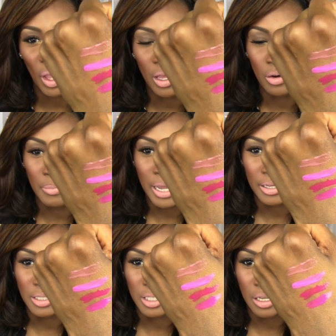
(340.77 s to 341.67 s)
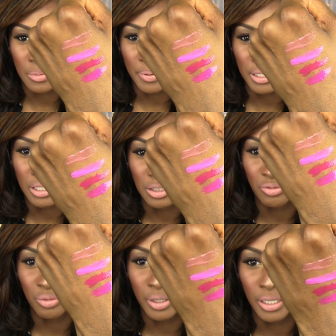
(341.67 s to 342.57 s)
And on my skin complexion, is
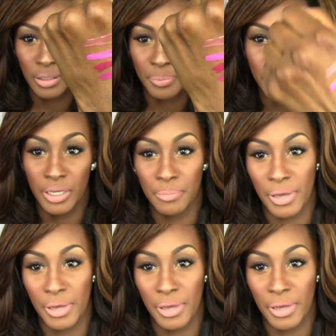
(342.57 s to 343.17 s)
really pretty.